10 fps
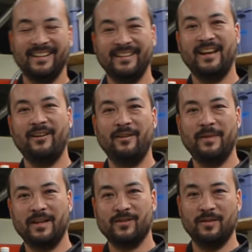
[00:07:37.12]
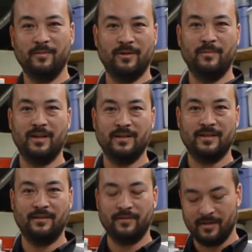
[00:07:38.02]
Now I'm actually more embarrassed
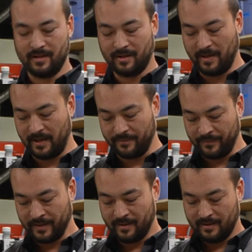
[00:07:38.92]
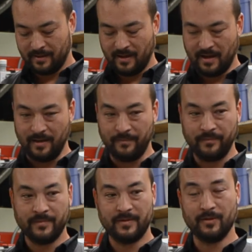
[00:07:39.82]
after talking about it.
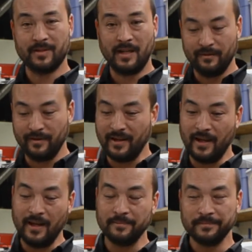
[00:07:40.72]
So it's kind of a